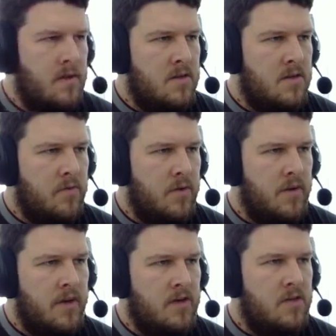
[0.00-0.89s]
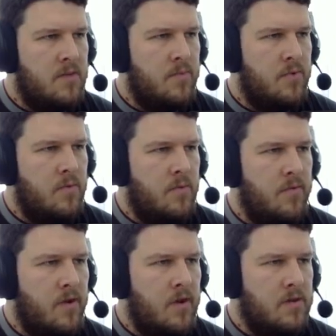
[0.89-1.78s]
See if we can catch up
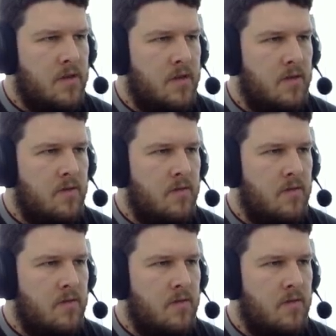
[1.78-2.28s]
with the cars ahead.